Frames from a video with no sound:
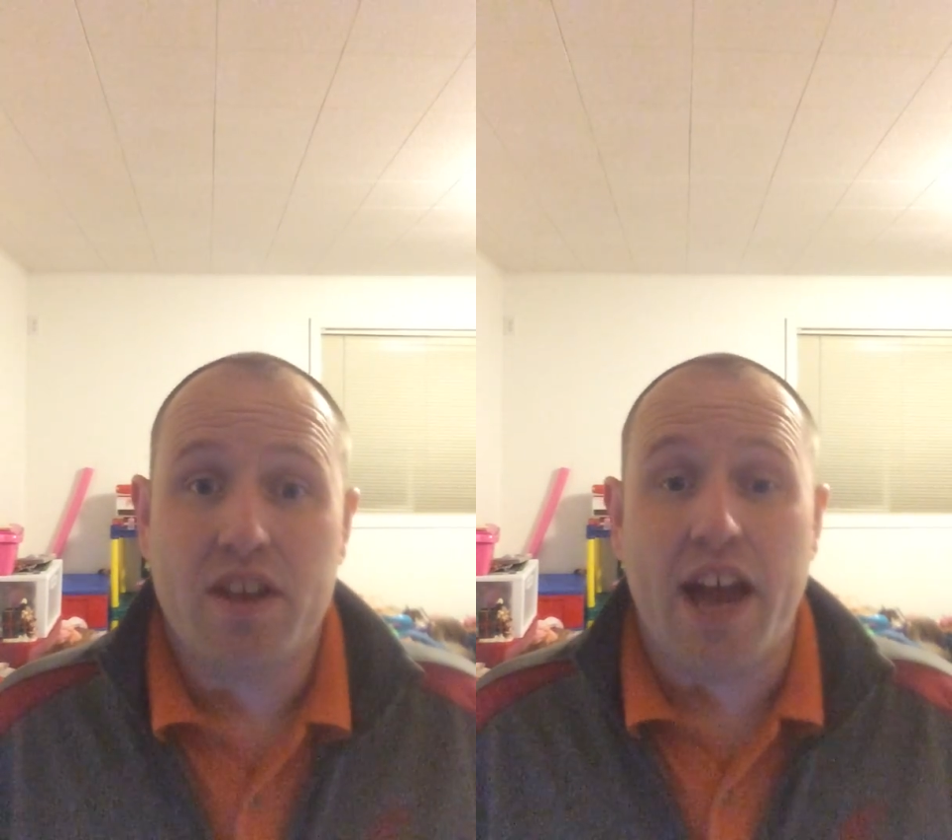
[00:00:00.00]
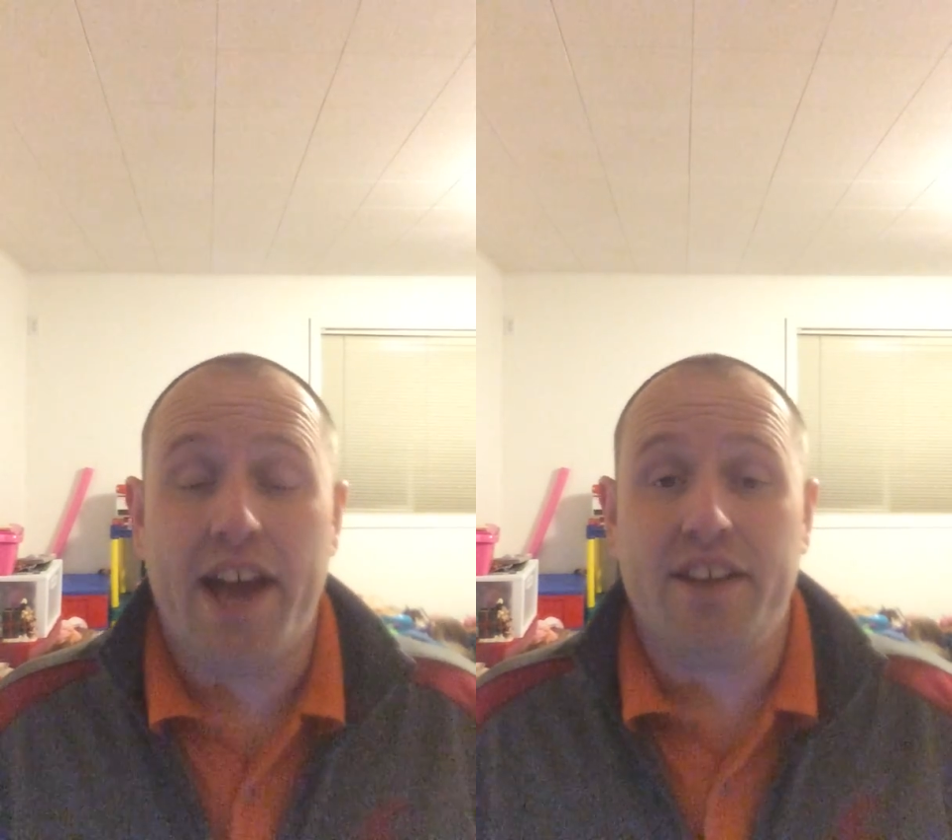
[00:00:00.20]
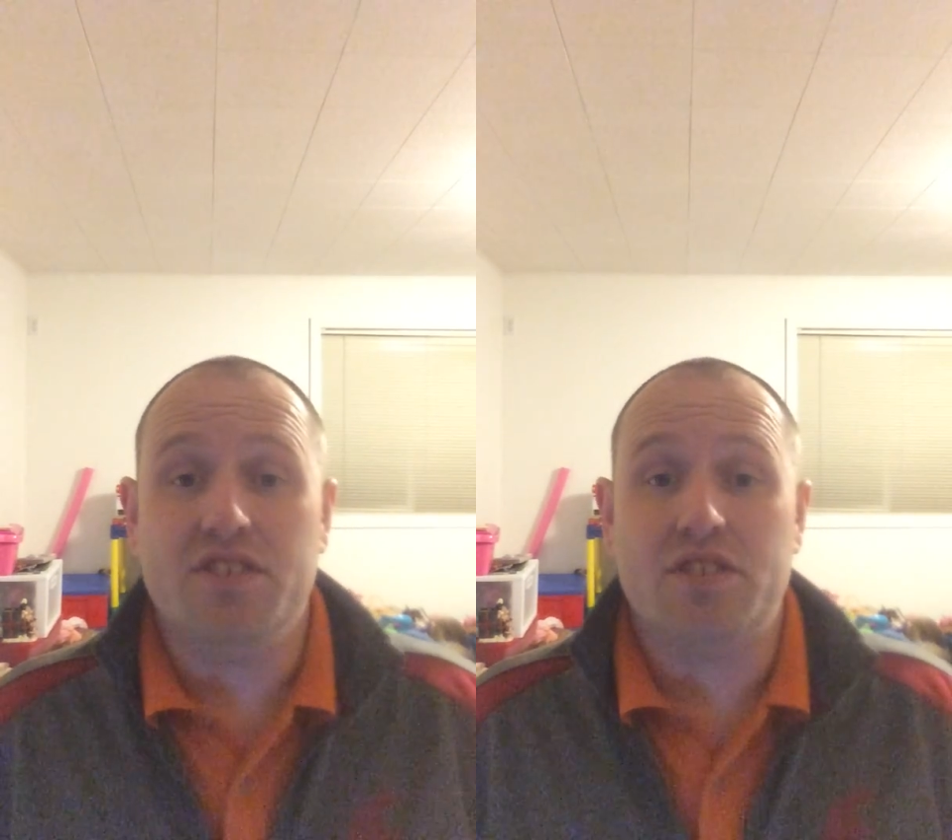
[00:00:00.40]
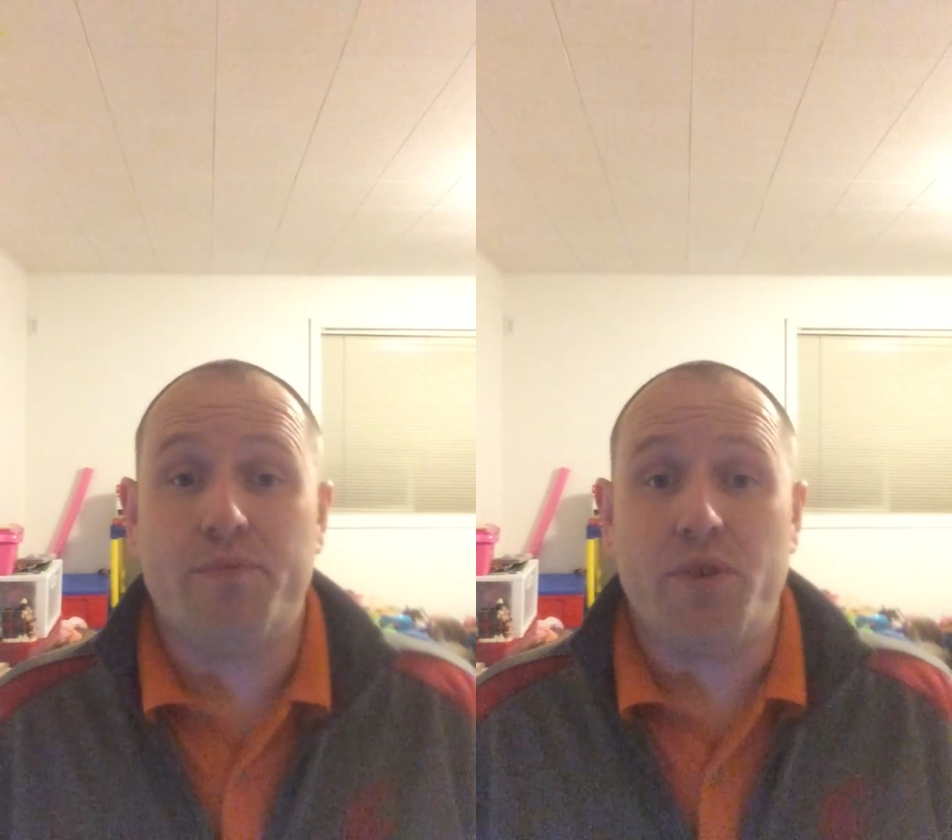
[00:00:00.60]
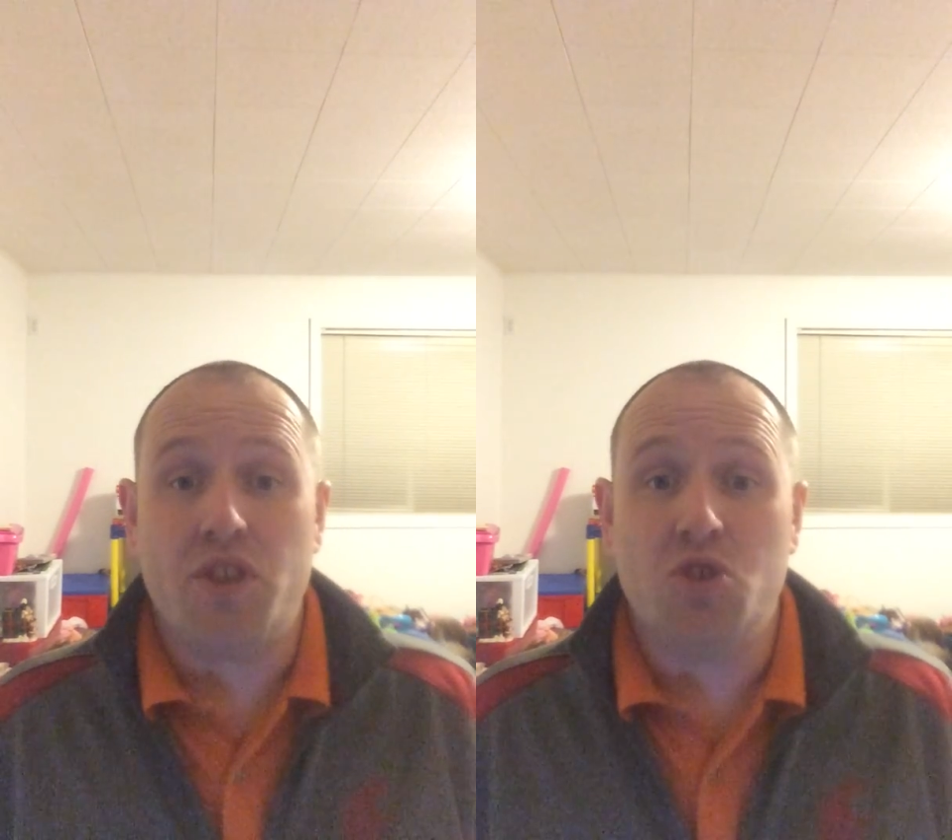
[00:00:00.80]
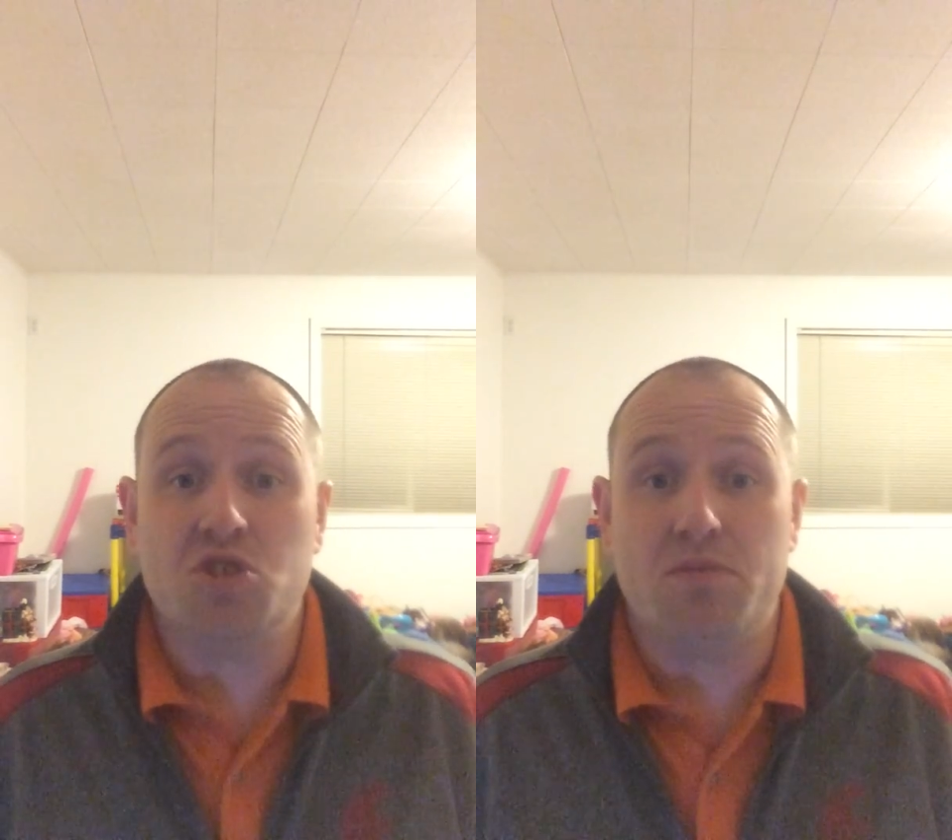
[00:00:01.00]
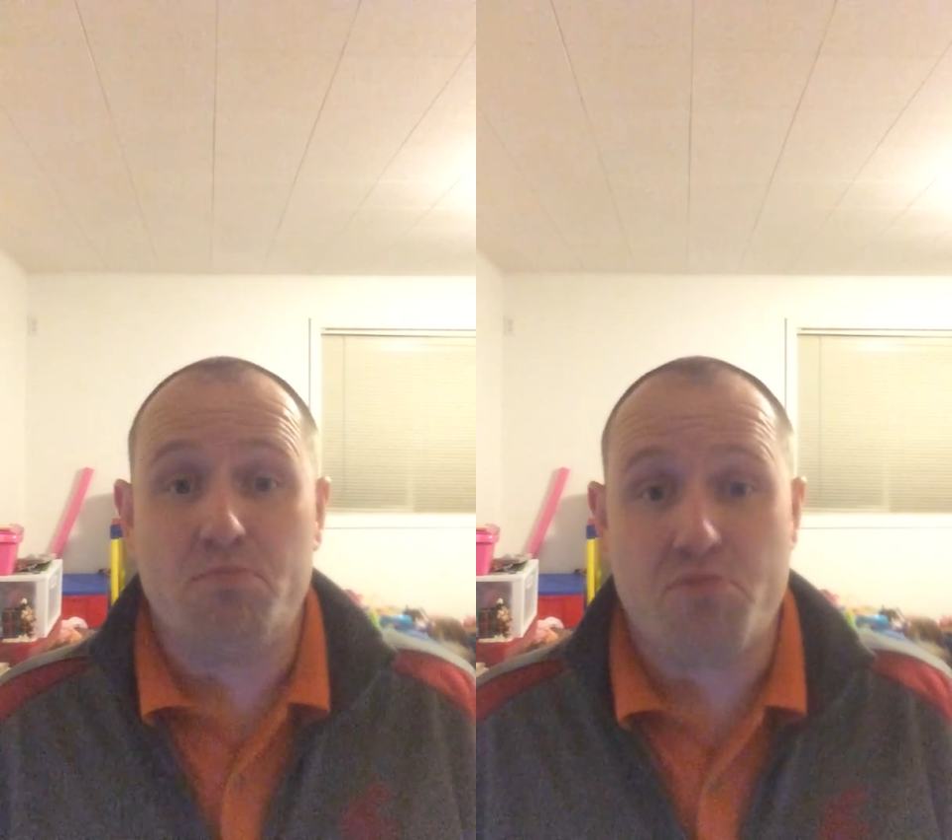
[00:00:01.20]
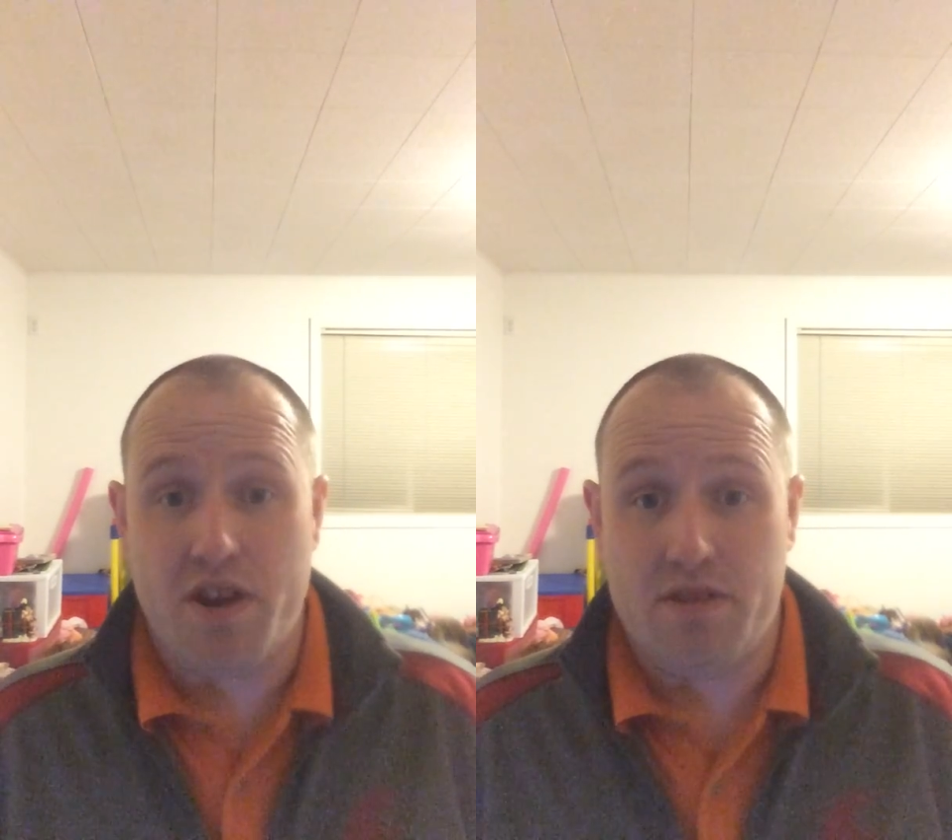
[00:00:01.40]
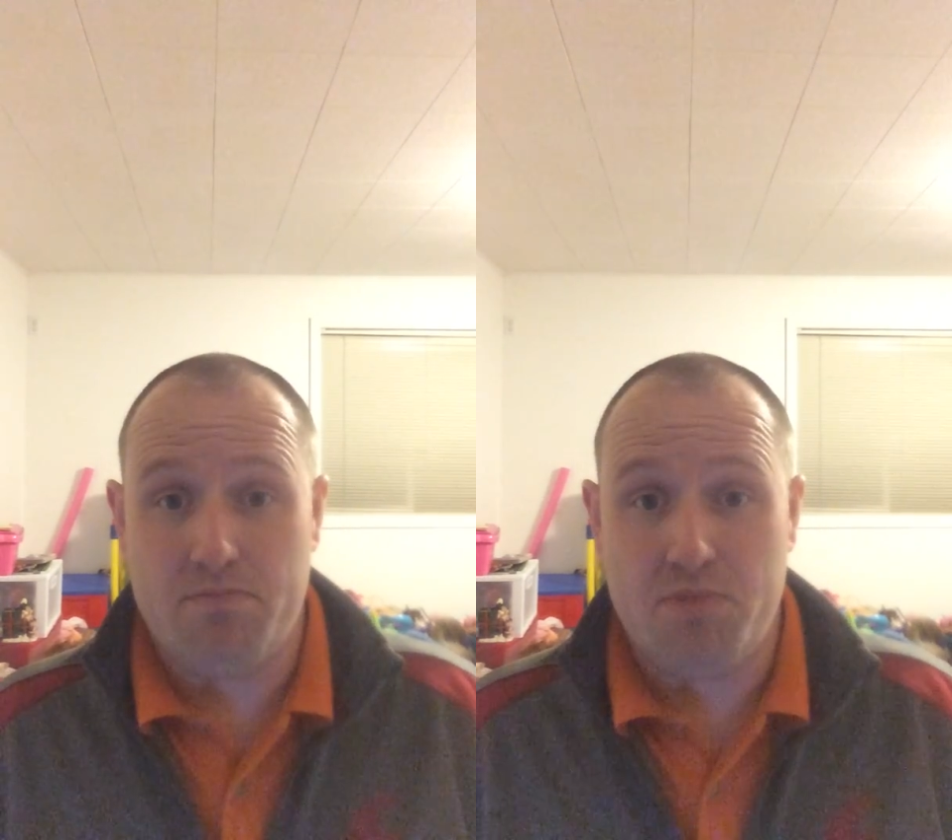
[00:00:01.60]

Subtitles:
And for those in Britain,